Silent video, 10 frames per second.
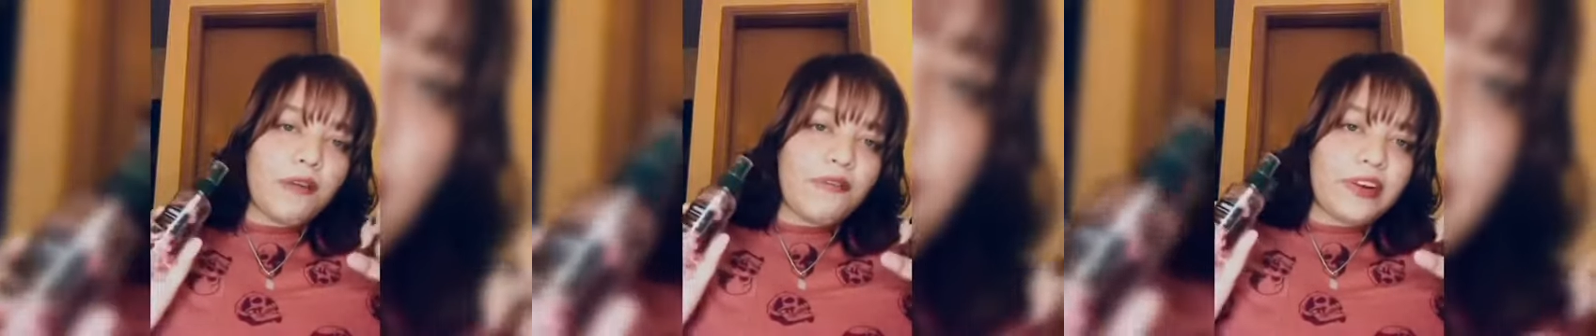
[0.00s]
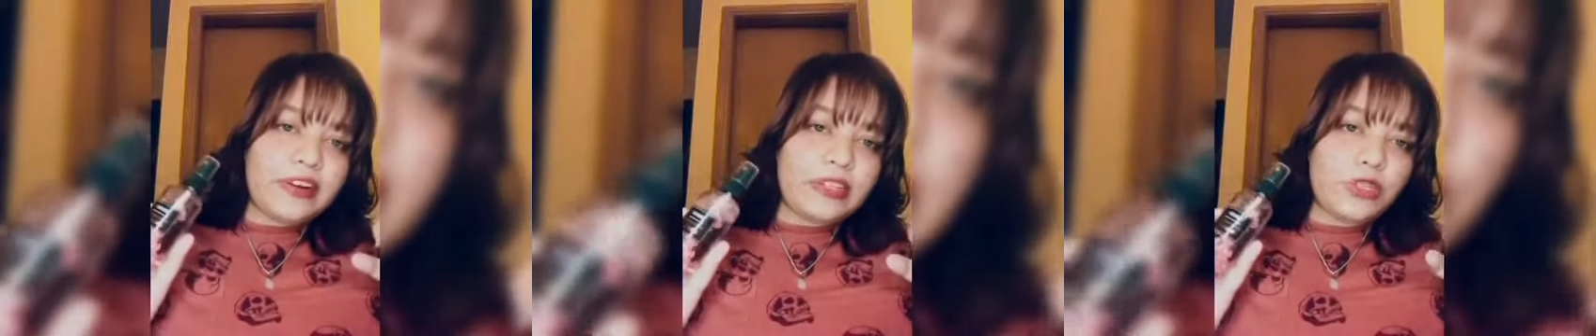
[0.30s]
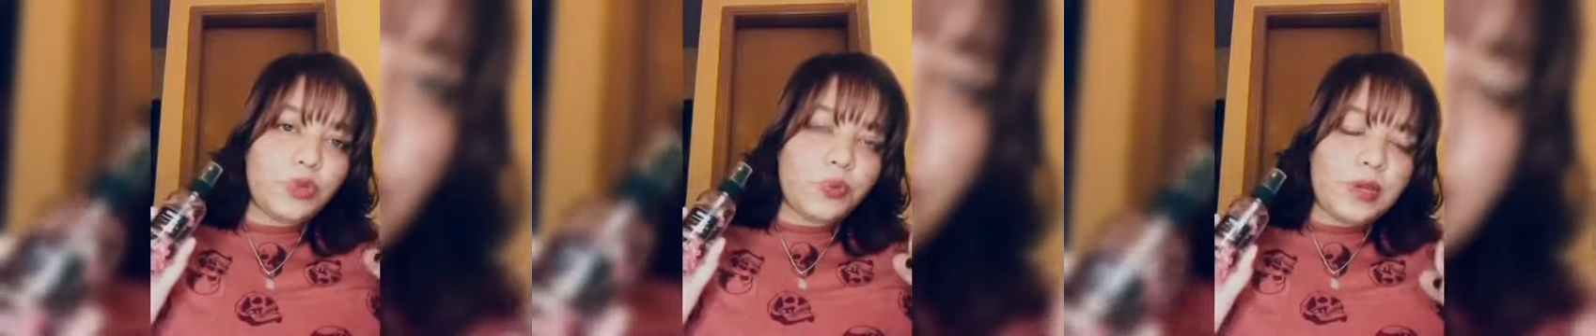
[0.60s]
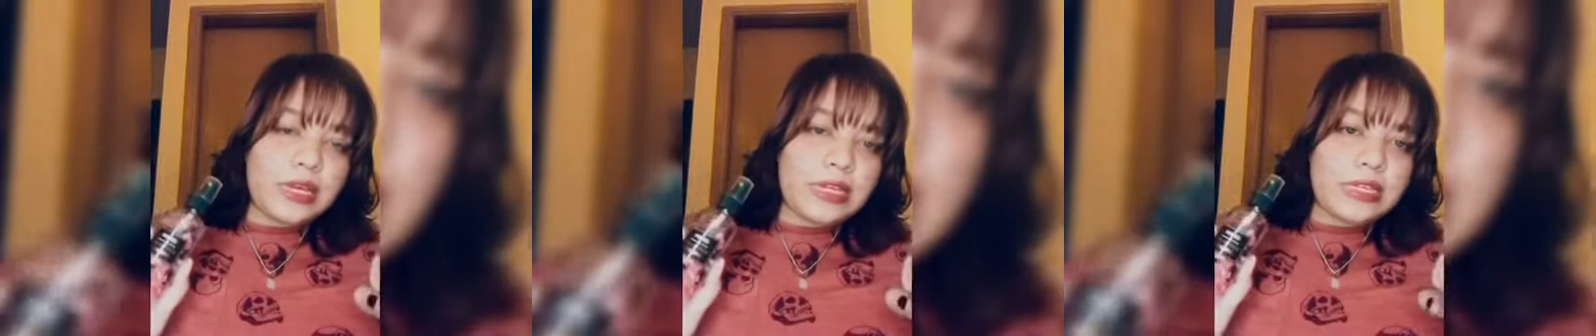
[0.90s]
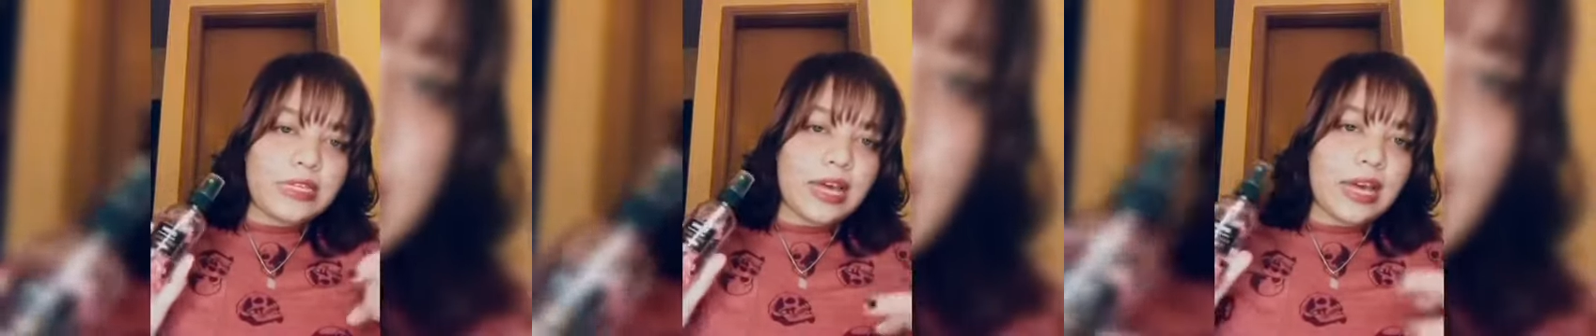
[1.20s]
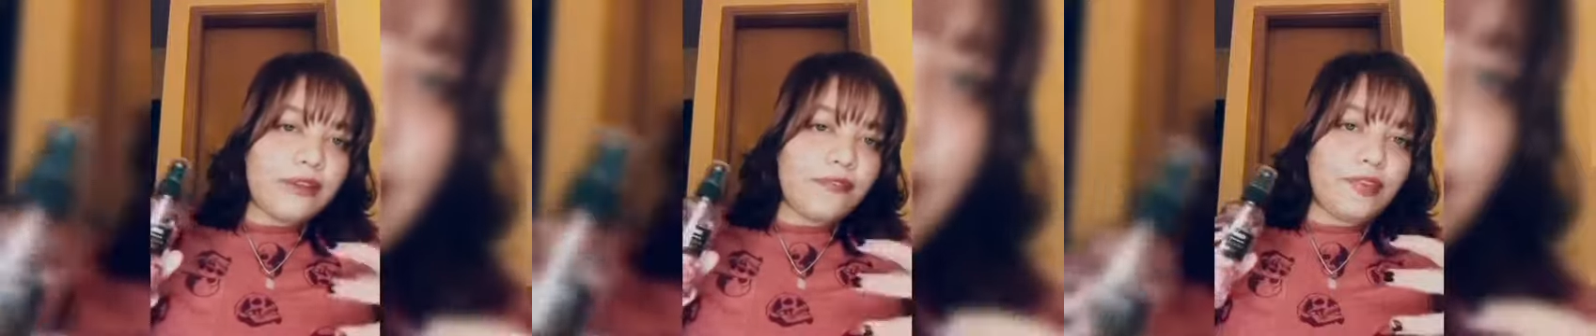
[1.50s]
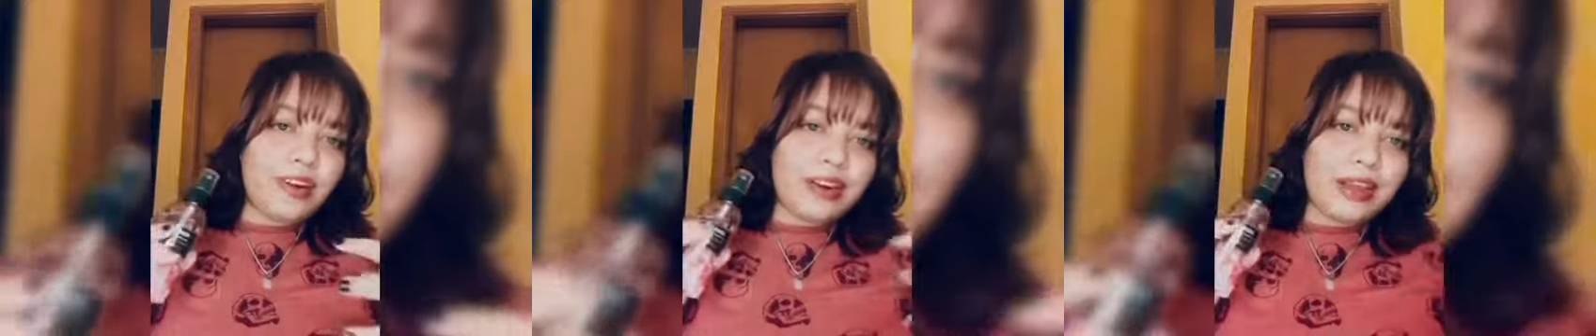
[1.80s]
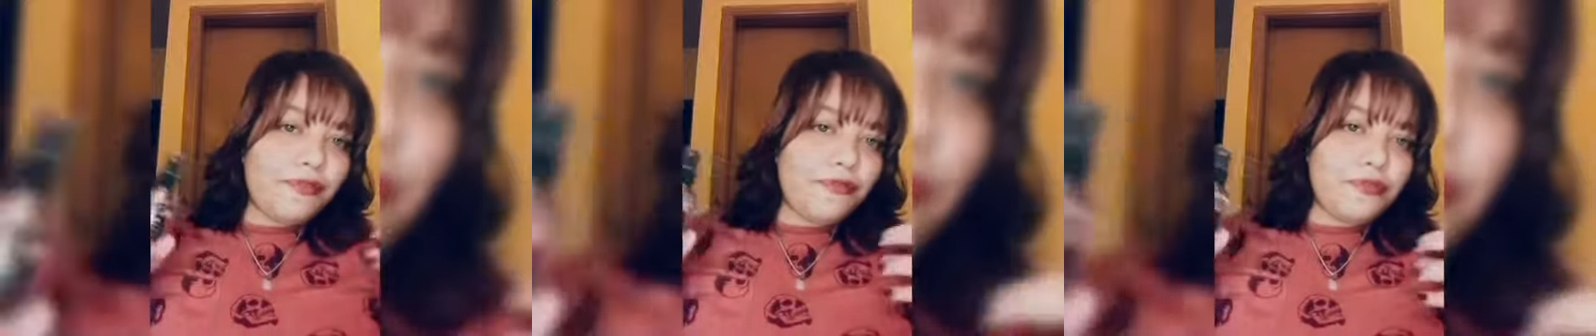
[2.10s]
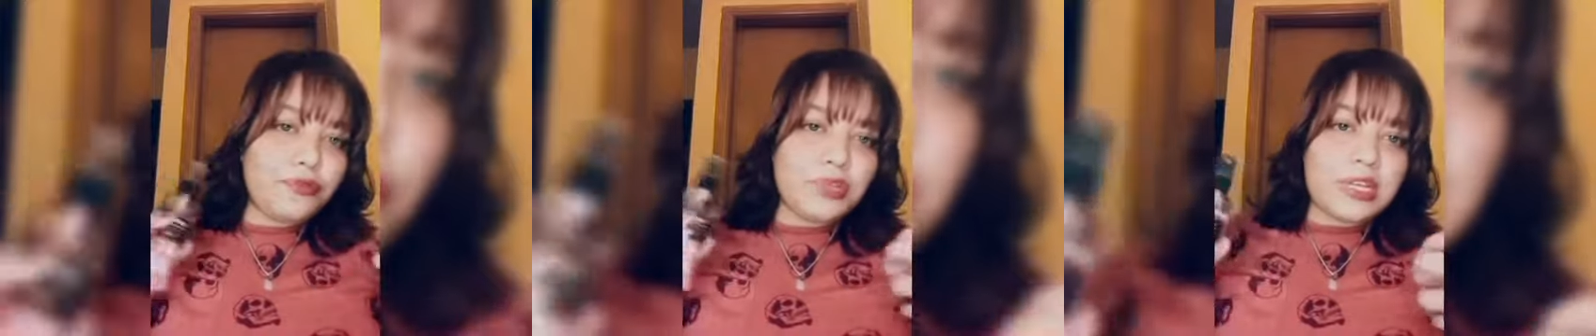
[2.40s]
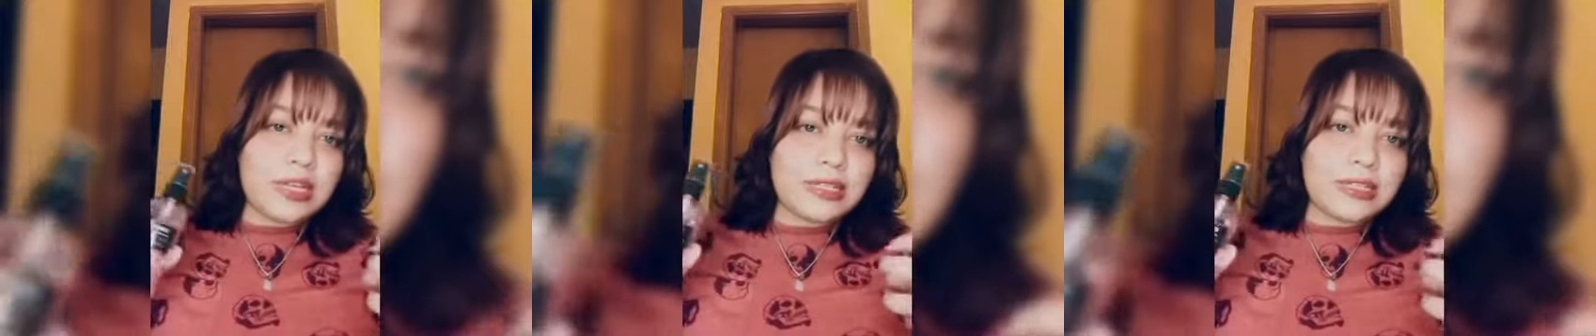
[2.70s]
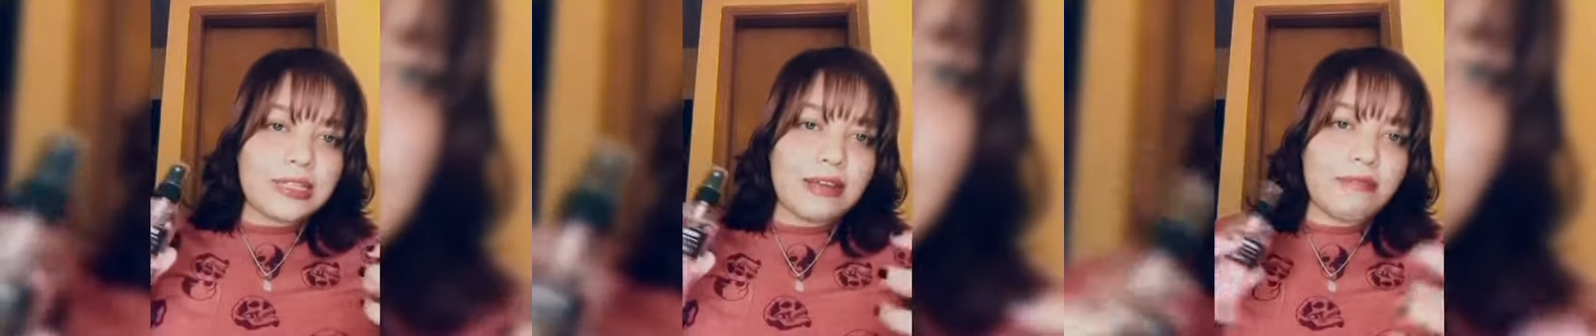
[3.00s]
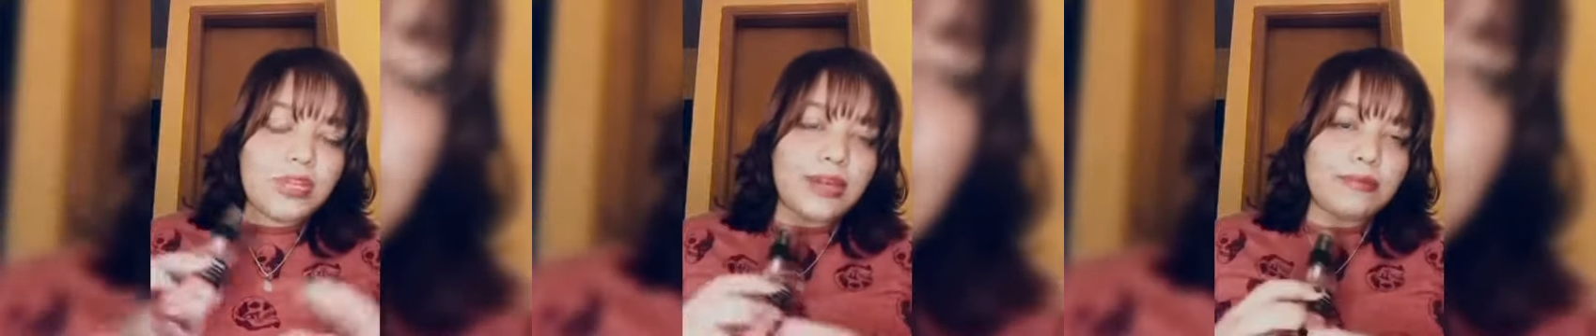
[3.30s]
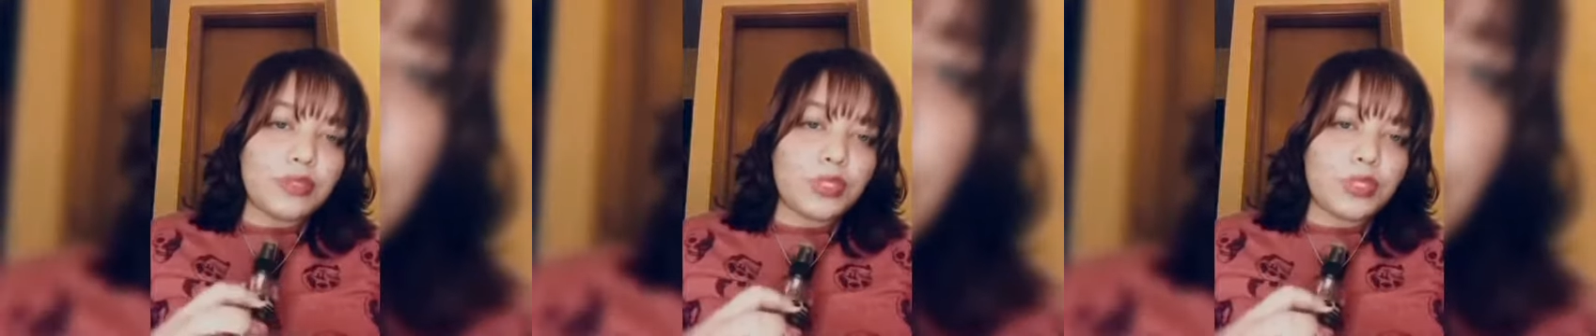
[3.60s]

very sweet and very fruity at the same time.